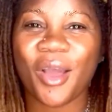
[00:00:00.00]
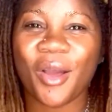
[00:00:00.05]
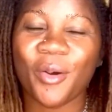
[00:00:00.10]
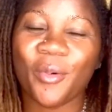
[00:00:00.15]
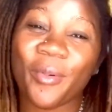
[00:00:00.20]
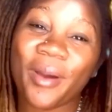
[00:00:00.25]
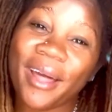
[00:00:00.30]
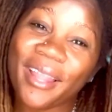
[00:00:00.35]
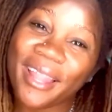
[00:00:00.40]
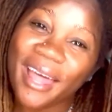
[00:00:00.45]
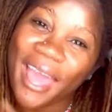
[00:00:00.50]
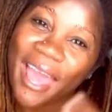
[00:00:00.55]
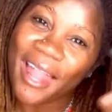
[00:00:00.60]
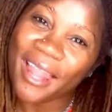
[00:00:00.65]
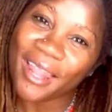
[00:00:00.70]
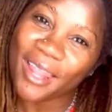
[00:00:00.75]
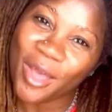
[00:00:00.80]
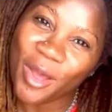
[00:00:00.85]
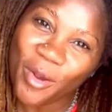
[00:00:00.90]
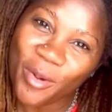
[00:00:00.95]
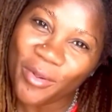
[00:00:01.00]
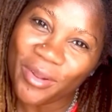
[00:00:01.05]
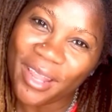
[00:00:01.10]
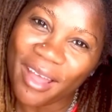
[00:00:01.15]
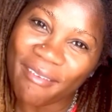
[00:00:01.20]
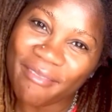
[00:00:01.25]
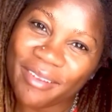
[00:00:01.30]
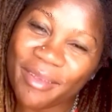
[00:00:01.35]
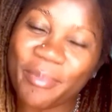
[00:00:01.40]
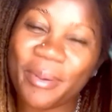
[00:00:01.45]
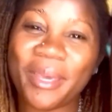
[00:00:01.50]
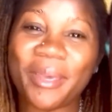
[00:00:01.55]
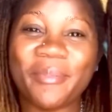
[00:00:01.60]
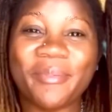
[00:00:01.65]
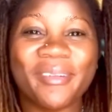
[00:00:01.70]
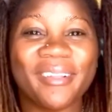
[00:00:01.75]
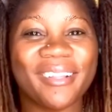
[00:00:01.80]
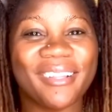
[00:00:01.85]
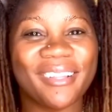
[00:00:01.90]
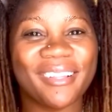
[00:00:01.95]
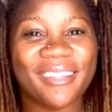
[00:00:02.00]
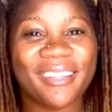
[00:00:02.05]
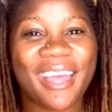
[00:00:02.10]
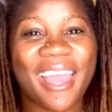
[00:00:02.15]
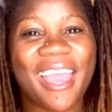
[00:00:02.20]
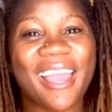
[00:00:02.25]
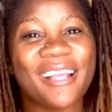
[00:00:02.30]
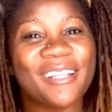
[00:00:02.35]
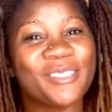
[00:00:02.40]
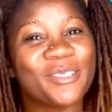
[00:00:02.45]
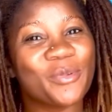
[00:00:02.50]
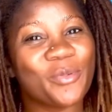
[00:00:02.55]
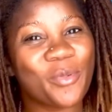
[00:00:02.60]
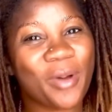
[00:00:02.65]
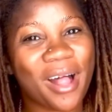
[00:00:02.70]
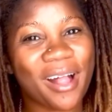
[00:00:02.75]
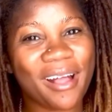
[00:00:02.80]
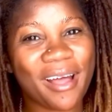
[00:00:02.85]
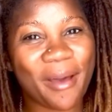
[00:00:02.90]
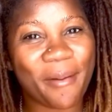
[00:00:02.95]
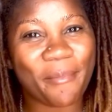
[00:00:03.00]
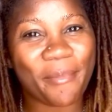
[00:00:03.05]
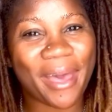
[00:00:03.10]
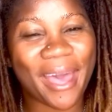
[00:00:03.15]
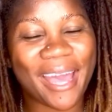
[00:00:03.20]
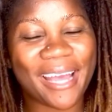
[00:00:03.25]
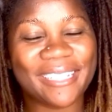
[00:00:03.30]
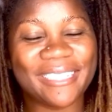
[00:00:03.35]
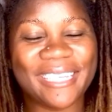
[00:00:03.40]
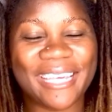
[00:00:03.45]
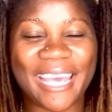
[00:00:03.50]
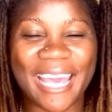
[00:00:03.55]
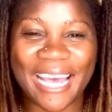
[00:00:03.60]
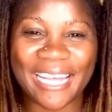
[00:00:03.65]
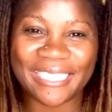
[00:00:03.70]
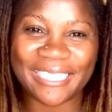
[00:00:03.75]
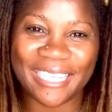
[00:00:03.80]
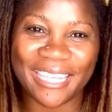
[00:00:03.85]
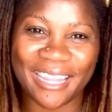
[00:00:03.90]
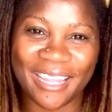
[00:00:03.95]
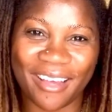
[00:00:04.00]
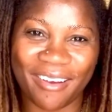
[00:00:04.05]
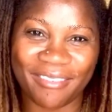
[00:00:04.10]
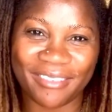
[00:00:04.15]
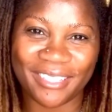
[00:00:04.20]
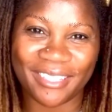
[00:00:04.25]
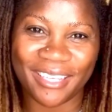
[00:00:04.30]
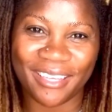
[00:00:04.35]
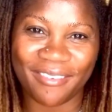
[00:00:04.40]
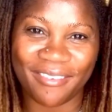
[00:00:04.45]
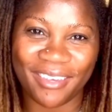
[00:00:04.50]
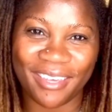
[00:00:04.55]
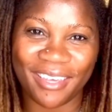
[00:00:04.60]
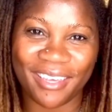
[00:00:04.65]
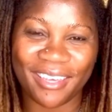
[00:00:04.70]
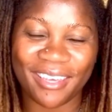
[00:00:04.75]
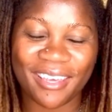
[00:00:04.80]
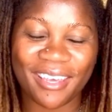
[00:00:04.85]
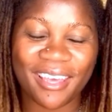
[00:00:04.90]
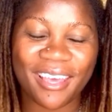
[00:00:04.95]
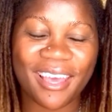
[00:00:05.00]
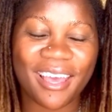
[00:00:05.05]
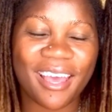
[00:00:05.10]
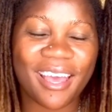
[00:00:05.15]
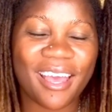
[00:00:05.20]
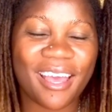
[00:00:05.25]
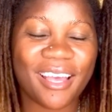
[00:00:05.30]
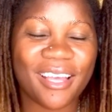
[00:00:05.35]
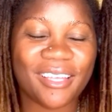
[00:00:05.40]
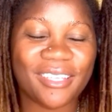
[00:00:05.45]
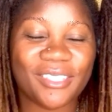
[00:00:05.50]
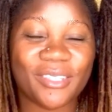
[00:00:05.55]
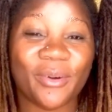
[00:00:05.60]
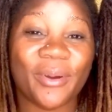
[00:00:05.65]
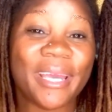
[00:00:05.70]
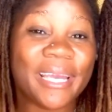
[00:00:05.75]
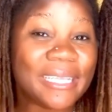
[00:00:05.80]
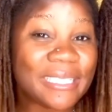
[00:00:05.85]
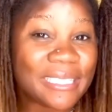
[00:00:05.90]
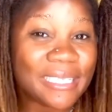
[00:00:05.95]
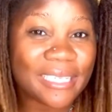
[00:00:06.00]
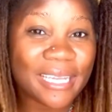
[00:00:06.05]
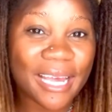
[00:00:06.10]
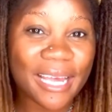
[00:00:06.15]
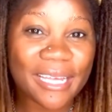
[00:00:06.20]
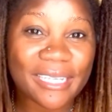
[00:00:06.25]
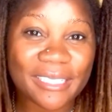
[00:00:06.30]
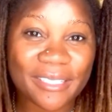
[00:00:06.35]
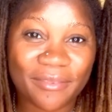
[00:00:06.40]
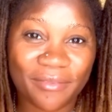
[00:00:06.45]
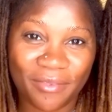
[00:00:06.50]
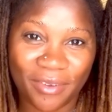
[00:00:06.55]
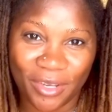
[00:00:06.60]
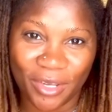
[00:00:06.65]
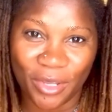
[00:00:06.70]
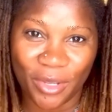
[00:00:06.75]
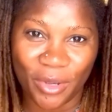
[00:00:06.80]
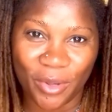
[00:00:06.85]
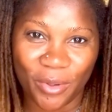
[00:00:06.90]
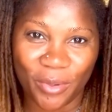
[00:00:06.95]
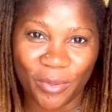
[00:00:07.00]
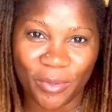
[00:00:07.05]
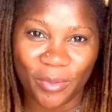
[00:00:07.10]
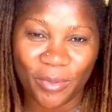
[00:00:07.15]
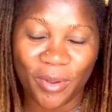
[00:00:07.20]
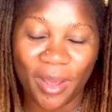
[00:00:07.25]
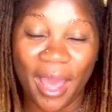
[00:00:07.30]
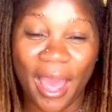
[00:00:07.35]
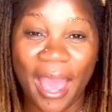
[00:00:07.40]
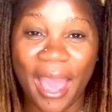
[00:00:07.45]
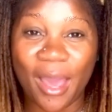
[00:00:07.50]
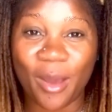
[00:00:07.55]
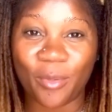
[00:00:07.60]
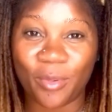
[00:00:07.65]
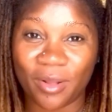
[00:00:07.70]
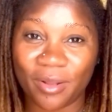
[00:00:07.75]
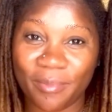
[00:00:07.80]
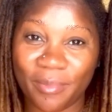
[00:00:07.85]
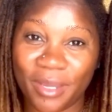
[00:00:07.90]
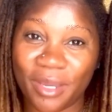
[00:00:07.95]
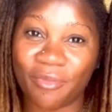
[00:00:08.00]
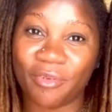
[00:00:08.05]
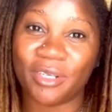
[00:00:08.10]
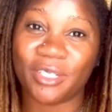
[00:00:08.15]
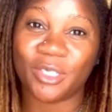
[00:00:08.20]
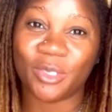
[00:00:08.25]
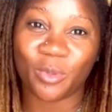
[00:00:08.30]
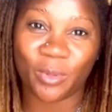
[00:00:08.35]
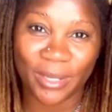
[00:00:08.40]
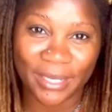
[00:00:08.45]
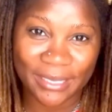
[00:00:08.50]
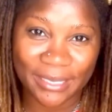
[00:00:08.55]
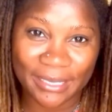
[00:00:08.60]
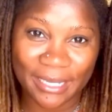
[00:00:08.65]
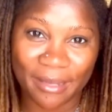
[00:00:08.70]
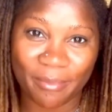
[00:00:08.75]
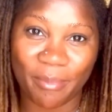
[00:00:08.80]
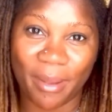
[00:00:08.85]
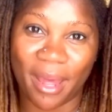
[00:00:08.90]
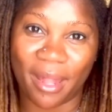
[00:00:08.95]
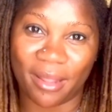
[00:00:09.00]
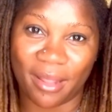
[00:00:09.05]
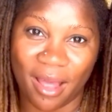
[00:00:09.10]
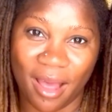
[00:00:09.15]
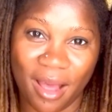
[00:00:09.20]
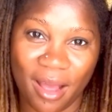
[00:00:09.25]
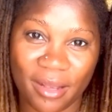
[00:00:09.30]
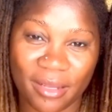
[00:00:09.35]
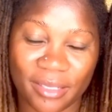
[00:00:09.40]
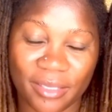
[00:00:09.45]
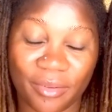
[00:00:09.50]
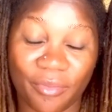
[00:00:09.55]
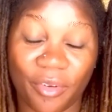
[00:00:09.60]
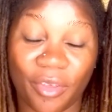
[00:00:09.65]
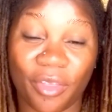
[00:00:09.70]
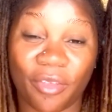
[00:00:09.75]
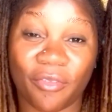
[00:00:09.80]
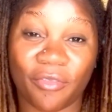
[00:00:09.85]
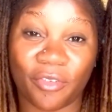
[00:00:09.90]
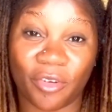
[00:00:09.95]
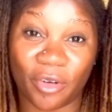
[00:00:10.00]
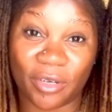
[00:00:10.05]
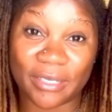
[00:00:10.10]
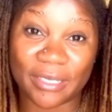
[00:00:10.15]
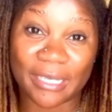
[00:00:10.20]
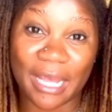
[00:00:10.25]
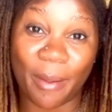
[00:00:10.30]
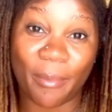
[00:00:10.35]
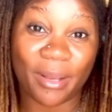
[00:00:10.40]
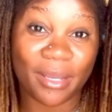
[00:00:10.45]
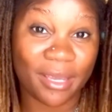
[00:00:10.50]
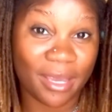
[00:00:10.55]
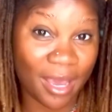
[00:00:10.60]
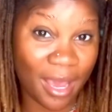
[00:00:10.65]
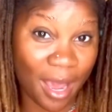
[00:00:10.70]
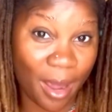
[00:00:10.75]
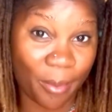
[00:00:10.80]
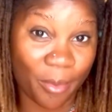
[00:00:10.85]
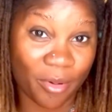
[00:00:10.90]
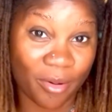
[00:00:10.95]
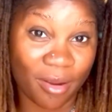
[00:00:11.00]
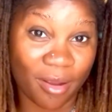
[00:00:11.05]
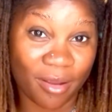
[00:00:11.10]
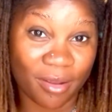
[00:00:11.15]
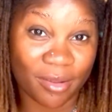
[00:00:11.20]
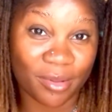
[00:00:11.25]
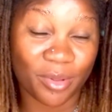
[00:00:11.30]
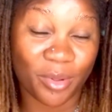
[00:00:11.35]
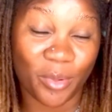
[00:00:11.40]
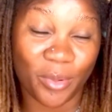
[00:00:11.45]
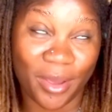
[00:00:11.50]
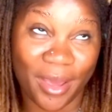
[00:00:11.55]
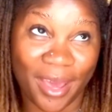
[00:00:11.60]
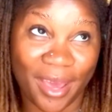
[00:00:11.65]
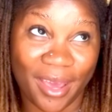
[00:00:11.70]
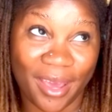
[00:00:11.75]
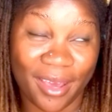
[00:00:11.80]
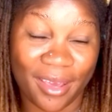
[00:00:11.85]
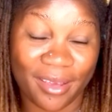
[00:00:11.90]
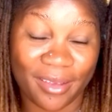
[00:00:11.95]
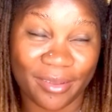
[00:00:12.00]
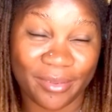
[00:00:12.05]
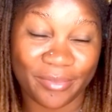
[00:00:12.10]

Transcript: Well, hello, lovely people, and welcome back to Cassie Love TV. So, in today's video, I will be retwisting my locks for the first time on camera, okay?